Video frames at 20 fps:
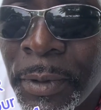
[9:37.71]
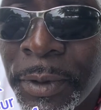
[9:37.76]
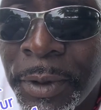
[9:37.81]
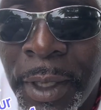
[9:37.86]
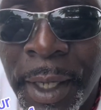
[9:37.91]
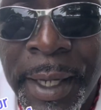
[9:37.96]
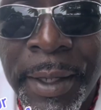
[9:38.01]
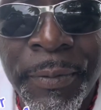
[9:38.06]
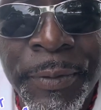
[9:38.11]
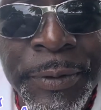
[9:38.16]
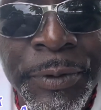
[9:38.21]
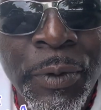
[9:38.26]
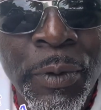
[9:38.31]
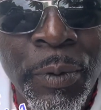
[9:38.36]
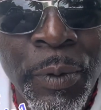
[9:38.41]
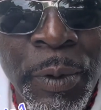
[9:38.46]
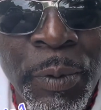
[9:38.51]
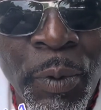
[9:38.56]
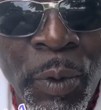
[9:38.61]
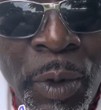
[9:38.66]
God was going
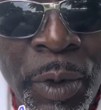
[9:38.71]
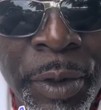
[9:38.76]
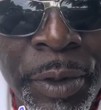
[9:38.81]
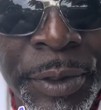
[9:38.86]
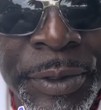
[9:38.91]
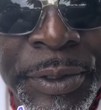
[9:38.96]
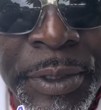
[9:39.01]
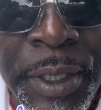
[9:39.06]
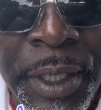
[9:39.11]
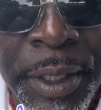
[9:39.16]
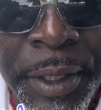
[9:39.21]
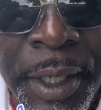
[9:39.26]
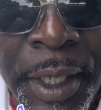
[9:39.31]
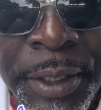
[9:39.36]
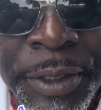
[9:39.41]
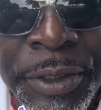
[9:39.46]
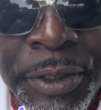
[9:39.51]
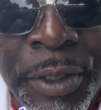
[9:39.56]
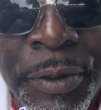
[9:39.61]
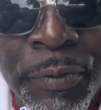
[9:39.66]
to reward us in our
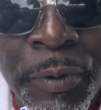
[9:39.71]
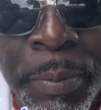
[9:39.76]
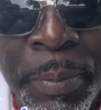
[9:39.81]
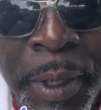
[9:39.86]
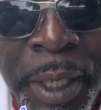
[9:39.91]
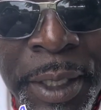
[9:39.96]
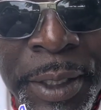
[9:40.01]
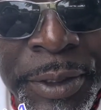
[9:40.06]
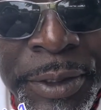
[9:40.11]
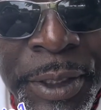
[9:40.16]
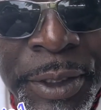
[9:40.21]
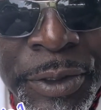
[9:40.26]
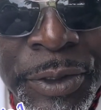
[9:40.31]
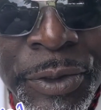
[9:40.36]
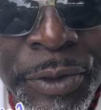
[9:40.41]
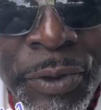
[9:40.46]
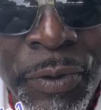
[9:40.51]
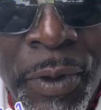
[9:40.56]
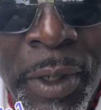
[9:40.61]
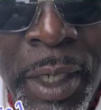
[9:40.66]
because we paid attention
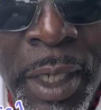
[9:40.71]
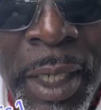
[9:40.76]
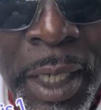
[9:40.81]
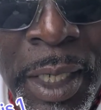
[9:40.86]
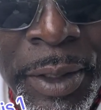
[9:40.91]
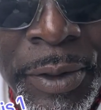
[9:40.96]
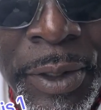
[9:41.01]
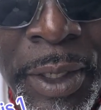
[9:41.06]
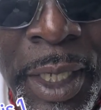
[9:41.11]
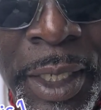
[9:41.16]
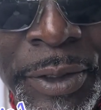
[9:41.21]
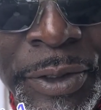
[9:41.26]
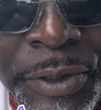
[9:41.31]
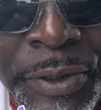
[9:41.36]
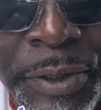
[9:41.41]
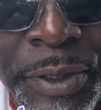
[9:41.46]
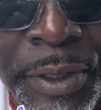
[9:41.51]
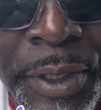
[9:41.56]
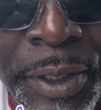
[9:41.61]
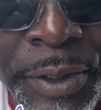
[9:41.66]
to our
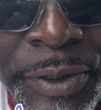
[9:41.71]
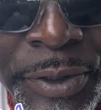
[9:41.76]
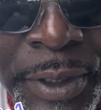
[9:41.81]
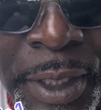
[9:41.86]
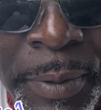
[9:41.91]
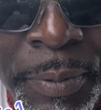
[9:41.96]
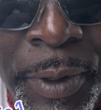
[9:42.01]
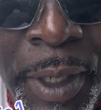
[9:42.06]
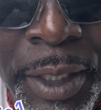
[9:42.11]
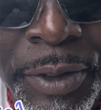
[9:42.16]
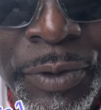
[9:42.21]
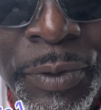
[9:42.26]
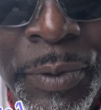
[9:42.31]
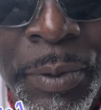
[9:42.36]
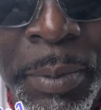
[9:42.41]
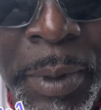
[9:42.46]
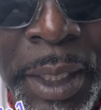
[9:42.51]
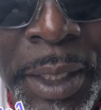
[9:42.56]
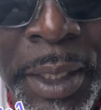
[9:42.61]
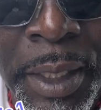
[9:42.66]
unconscious and our subconscious. We
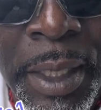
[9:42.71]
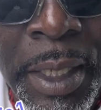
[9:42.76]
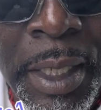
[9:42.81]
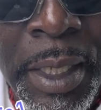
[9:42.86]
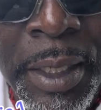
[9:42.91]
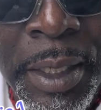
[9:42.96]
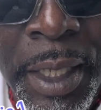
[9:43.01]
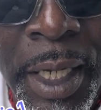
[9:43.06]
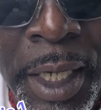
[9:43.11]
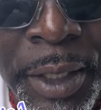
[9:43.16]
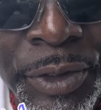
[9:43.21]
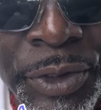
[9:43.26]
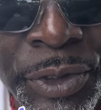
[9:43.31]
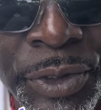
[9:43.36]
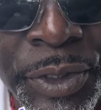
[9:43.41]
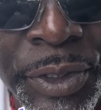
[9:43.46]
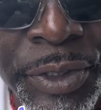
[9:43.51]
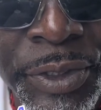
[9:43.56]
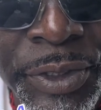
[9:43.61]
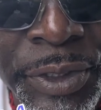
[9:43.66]
made a conscious
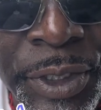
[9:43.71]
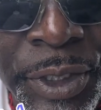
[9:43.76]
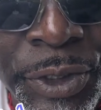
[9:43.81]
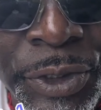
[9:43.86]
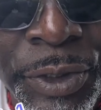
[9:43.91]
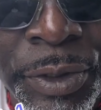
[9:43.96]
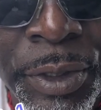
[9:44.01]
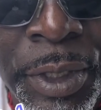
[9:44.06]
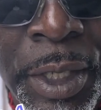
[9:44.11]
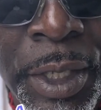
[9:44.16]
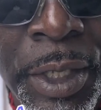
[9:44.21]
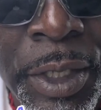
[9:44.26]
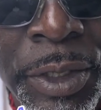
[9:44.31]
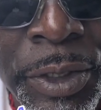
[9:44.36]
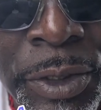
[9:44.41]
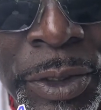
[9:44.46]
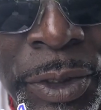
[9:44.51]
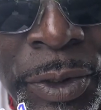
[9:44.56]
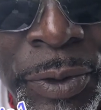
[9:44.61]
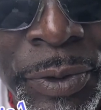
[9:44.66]
decision
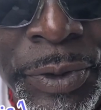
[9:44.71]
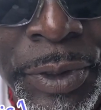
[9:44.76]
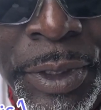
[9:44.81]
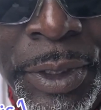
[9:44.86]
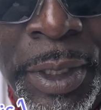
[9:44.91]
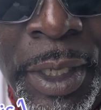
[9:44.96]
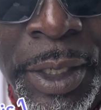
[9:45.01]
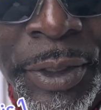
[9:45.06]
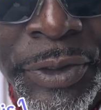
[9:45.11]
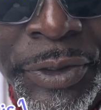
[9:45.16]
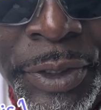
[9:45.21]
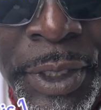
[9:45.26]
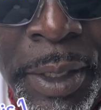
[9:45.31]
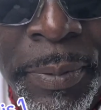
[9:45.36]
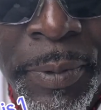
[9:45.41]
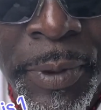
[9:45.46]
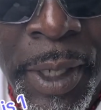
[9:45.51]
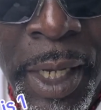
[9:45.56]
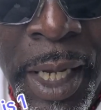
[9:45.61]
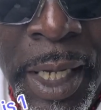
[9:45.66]
using our
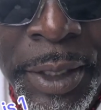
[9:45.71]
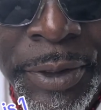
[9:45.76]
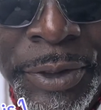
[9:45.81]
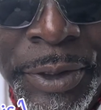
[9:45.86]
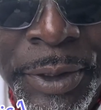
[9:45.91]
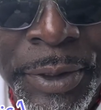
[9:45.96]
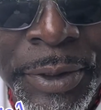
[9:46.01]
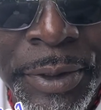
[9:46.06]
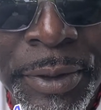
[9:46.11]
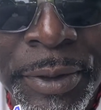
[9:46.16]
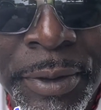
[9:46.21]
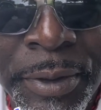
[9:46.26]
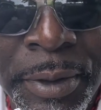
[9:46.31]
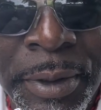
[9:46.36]
subconscious